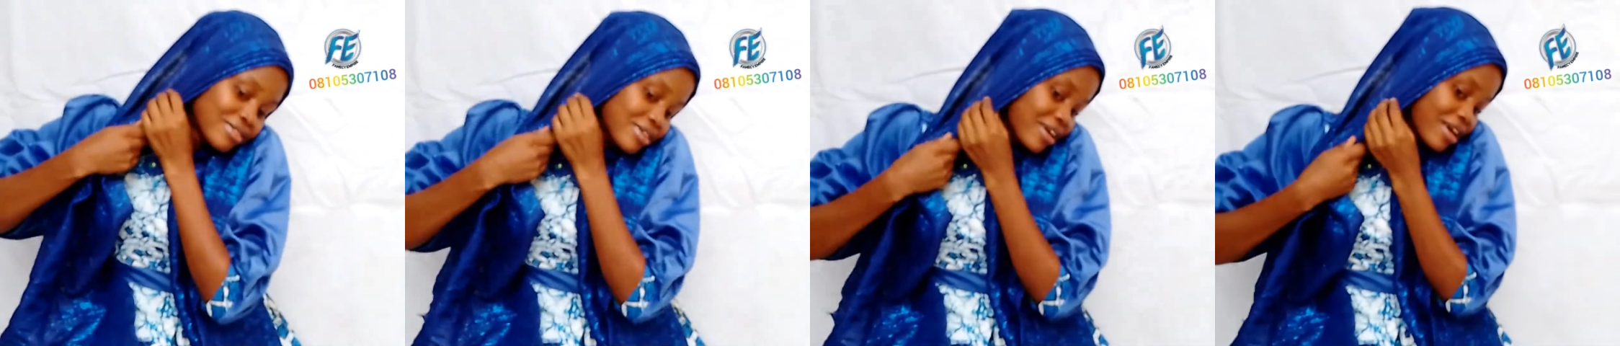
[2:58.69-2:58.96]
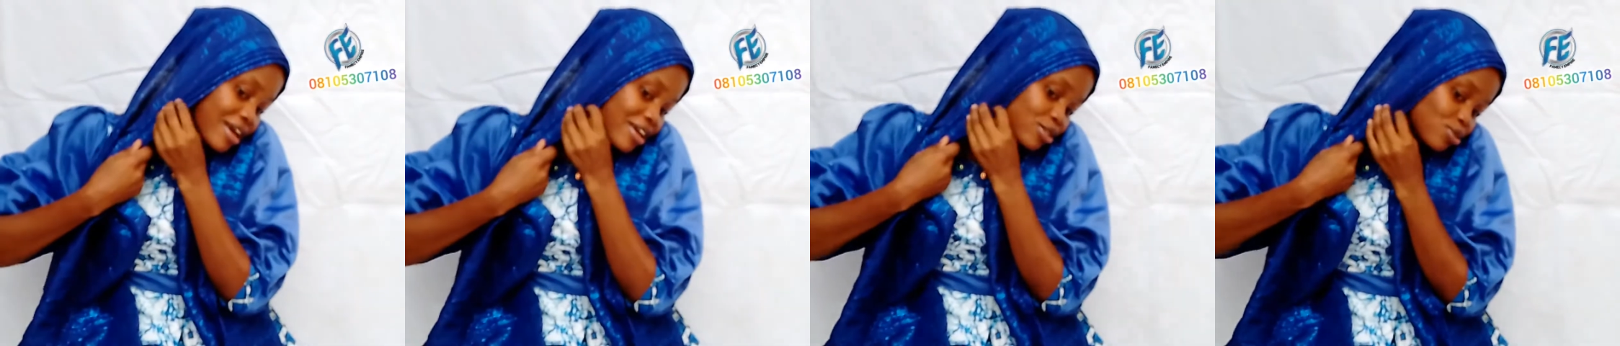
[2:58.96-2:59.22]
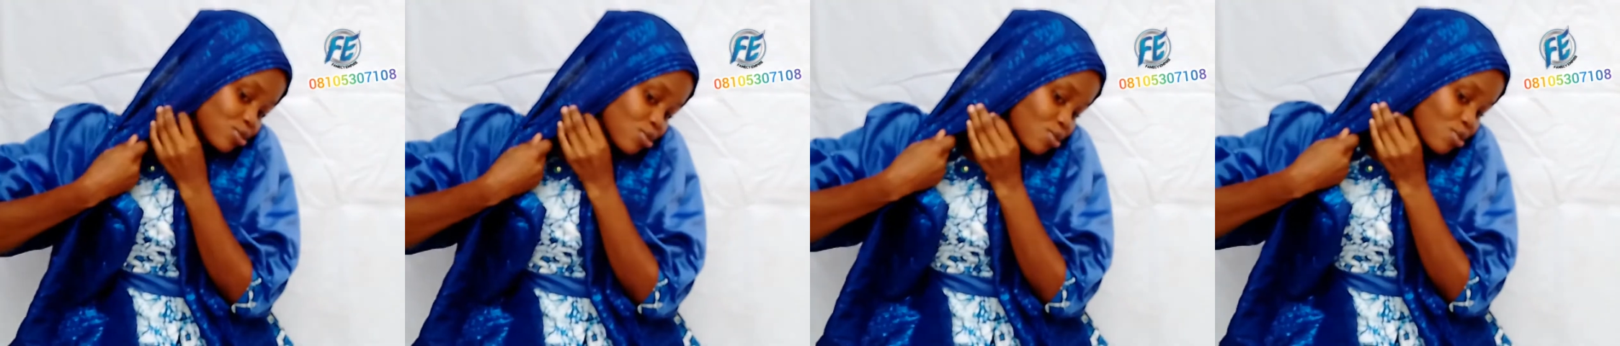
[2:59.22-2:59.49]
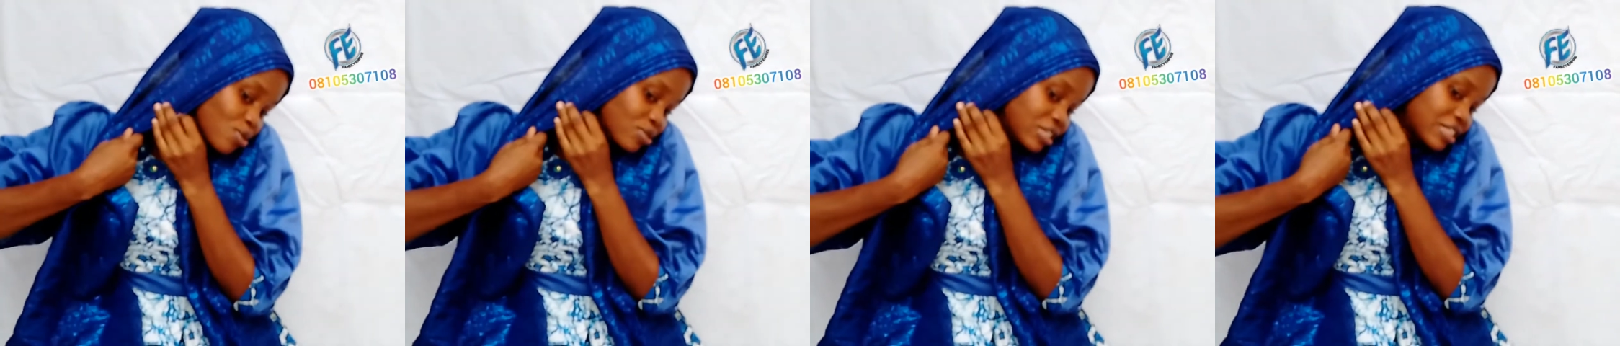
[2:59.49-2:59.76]
head to
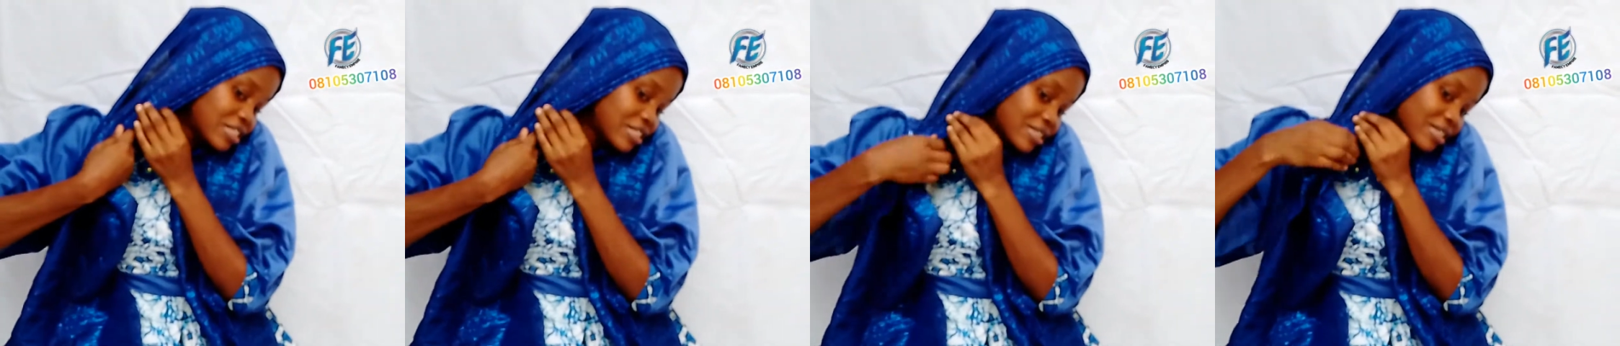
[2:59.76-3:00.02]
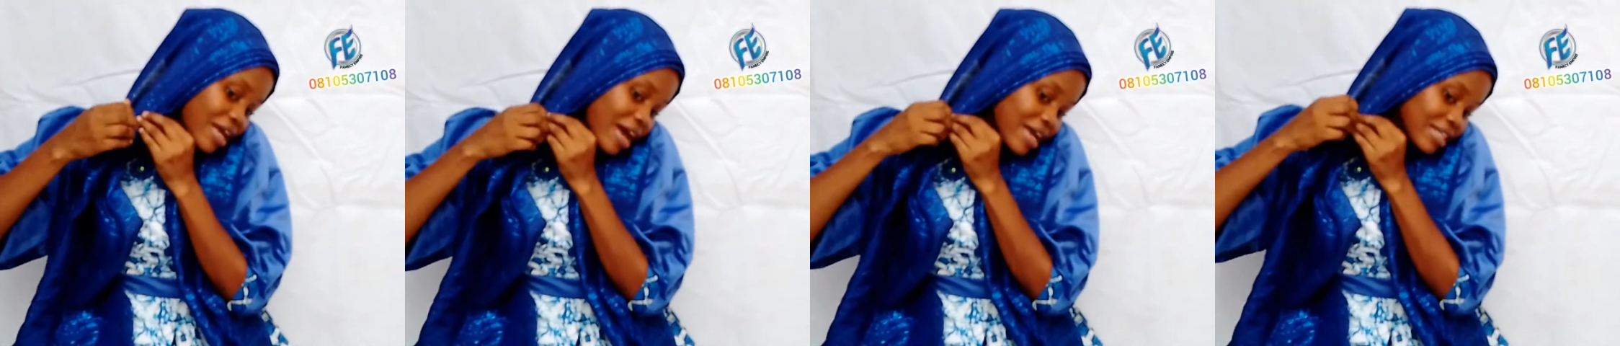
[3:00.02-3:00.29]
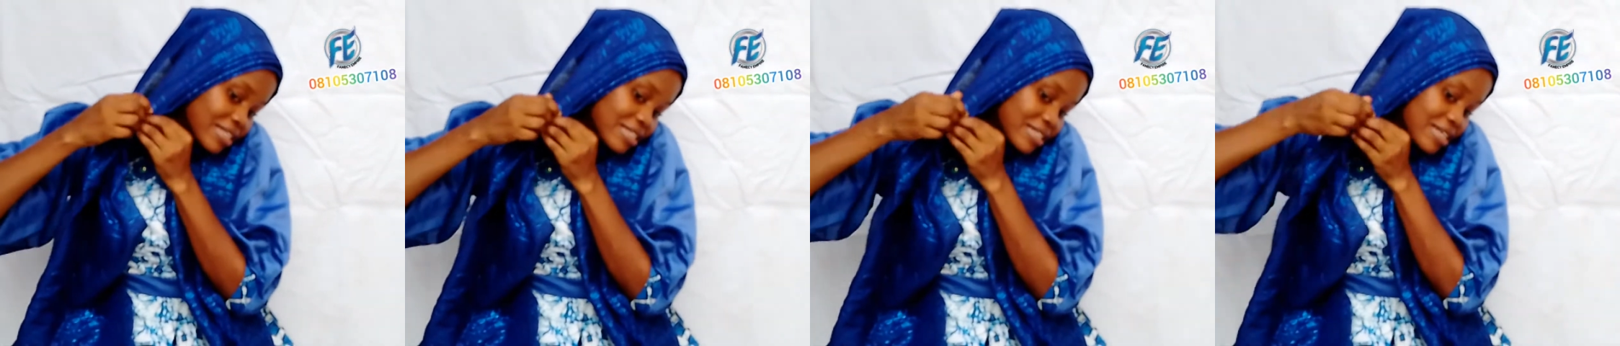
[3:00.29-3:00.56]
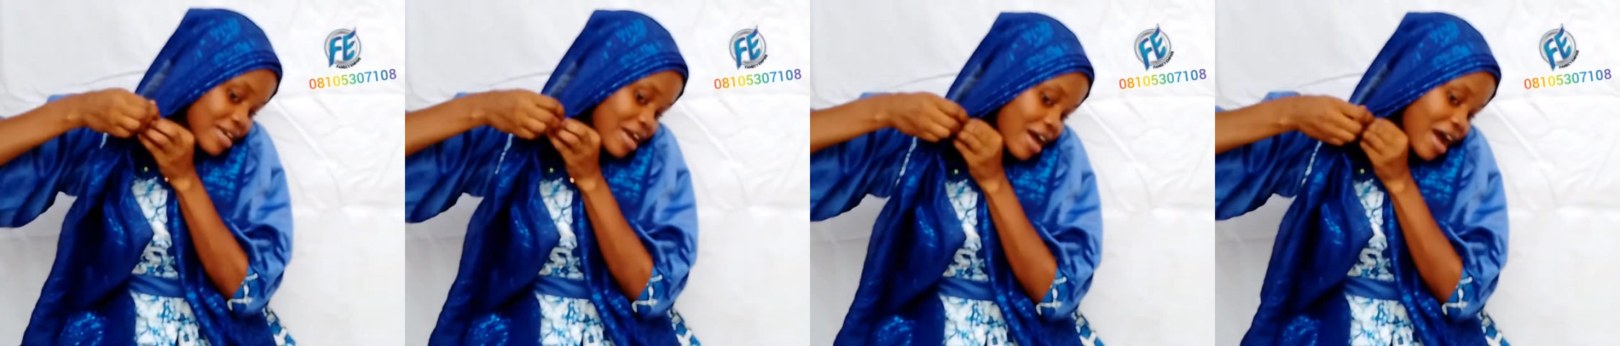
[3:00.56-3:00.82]
hold it tight,
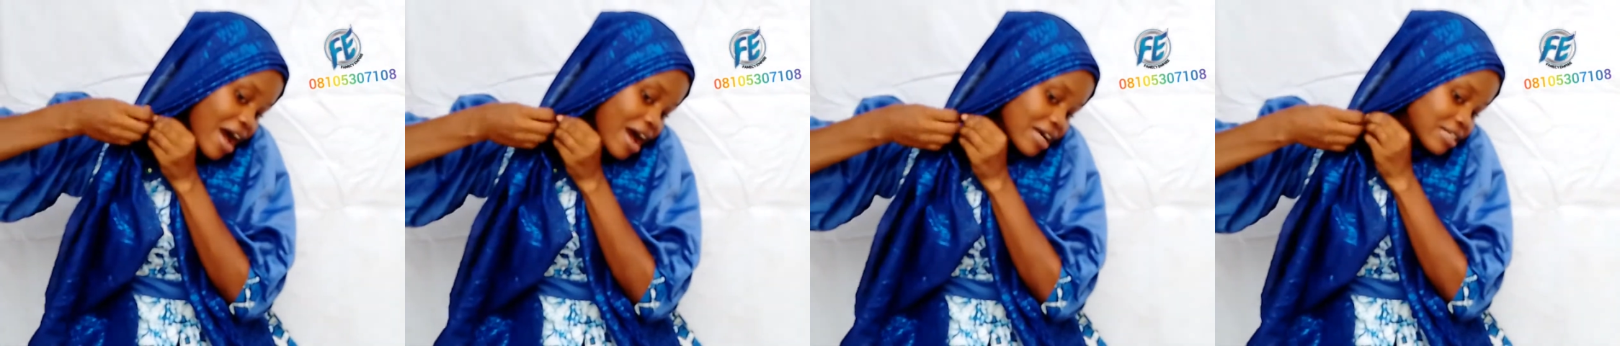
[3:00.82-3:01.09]
and